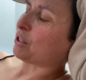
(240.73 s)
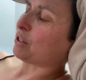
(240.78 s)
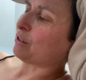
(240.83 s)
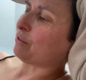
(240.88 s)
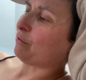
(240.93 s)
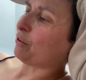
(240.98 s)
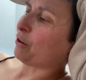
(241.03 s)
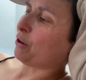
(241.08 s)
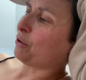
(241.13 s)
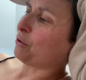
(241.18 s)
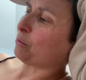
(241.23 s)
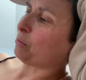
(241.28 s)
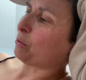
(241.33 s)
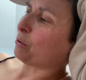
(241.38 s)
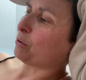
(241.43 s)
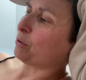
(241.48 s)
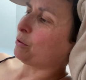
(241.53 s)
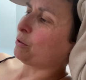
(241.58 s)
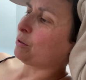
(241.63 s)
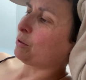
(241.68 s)
to father
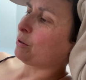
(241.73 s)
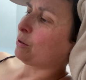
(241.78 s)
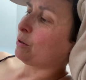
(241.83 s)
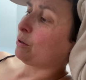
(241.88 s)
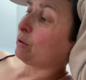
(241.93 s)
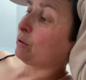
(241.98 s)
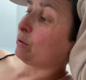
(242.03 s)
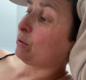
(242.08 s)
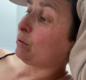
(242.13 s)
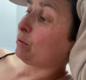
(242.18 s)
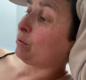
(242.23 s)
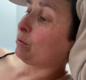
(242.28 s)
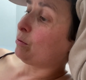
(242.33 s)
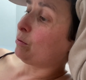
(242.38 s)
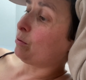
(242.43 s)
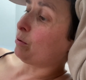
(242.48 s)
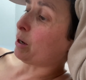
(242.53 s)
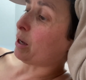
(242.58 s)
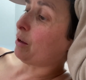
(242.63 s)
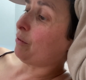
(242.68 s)
was,
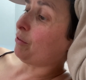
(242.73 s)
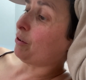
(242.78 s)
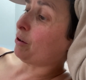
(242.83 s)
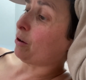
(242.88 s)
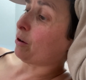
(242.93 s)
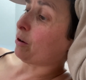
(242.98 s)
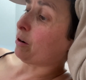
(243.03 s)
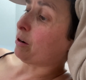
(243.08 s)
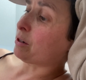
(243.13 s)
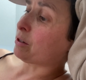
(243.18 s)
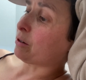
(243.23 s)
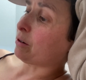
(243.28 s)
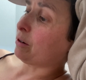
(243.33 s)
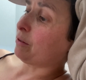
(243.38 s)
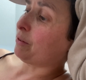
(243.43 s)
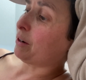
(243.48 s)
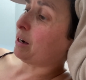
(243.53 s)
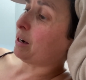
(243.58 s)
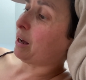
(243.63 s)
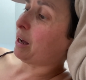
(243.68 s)
"Who ever heard
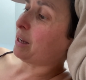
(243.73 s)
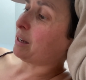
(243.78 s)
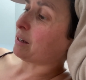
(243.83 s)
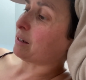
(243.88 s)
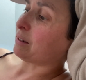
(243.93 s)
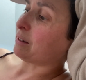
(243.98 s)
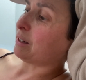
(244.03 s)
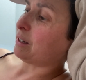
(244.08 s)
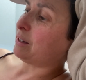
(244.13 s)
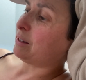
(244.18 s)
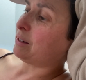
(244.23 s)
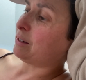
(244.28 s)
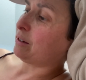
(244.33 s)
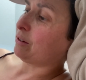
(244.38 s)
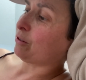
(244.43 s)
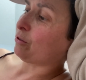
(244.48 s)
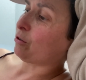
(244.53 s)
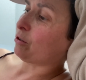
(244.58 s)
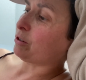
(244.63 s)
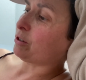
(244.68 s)
of a lion eating
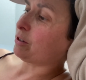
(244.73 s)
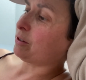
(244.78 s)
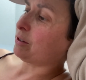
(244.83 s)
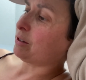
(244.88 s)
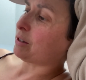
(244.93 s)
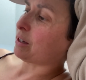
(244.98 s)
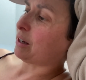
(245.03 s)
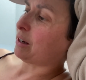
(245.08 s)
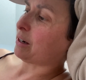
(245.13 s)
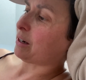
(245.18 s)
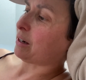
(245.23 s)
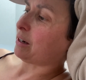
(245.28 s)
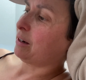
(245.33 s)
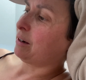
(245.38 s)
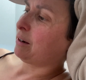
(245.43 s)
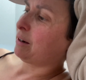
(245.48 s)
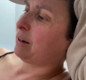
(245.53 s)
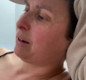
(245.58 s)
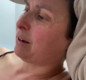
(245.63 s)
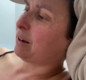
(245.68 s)
a cotton sari?
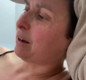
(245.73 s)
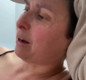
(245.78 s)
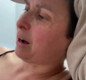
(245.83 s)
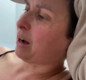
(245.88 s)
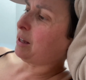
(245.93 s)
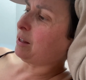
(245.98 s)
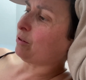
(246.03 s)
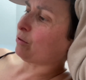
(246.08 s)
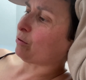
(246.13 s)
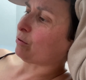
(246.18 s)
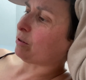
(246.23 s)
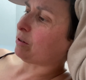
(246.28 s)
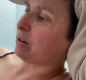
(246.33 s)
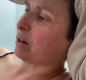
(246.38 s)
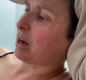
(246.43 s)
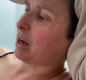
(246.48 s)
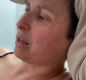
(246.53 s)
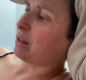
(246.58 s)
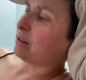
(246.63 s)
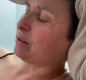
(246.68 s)
I thought
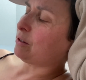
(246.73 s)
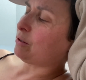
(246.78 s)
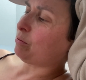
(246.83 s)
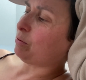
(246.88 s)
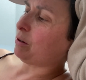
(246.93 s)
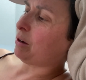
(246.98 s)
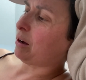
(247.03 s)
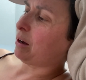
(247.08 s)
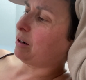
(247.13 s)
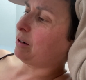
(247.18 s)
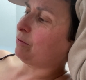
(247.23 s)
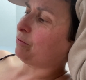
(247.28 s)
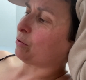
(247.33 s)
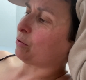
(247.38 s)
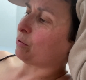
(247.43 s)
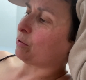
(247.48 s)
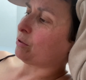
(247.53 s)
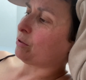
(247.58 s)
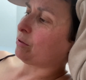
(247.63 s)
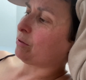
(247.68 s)
lions were
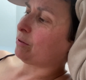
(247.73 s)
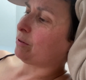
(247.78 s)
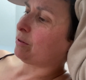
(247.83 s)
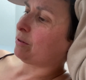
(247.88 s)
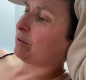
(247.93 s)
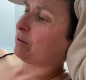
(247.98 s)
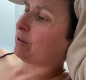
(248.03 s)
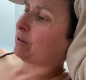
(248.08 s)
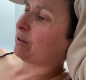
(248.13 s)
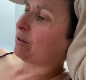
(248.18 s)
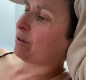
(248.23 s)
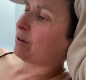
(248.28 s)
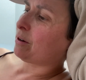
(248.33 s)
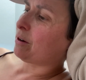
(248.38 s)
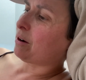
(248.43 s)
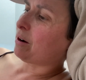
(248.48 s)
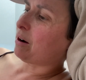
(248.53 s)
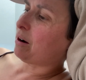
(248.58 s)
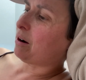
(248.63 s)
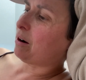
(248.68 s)
carnivores."
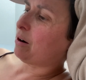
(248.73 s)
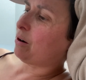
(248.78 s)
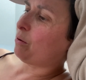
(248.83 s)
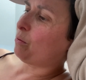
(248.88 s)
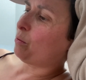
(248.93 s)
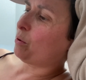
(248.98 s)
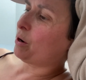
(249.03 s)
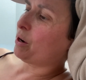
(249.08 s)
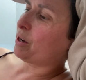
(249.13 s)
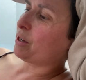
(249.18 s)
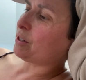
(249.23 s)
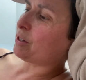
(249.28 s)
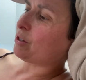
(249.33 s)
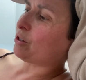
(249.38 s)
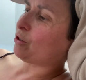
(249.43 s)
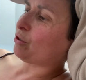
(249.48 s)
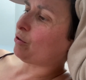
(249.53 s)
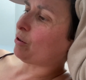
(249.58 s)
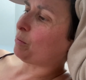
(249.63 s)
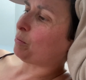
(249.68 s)
Our
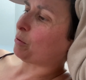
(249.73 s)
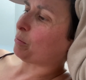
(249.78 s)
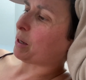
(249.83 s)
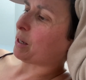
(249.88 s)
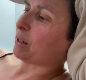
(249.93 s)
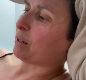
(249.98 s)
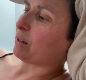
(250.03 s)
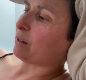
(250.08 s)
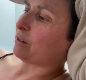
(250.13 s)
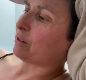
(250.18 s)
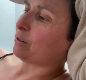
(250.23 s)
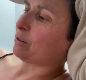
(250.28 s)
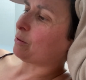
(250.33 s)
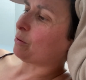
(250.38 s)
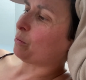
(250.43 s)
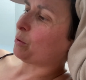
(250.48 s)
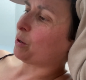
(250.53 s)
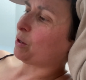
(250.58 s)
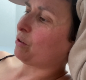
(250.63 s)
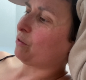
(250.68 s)
worst troublemakers
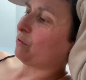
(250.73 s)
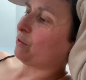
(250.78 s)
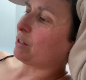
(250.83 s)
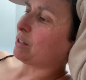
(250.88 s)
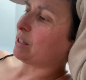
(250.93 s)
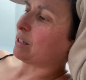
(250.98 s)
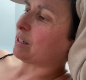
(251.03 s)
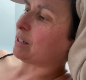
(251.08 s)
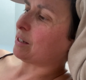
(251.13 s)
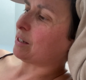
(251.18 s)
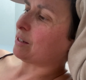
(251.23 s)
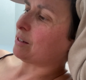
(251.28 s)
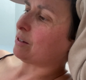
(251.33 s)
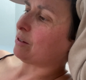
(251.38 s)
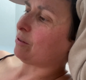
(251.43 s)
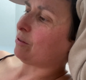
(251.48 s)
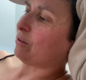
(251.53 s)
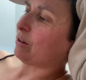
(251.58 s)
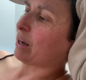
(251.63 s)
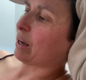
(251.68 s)
were the
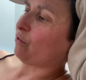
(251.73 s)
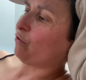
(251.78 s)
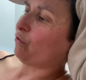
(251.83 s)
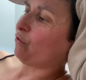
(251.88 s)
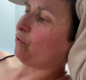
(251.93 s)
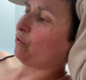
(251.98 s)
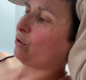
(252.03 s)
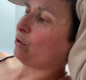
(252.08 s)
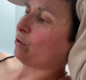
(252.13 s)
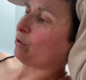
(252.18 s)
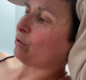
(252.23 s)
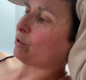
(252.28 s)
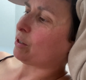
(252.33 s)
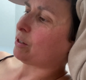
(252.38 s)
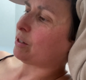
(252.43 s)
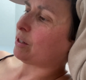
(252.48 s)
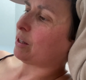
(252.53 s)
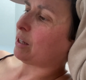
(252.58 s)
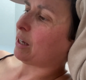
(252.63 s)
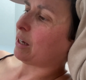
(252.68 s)
visitors who gave food
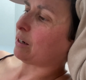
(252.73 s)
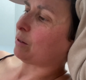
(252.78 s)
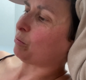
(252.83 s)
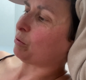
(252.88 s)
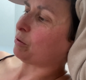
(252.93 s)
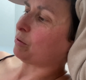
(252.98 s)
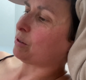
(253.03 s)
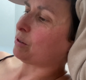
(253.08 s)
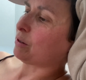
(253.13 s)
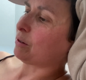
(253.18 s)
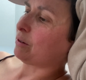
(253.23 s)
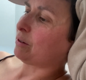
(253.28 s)
to the animals.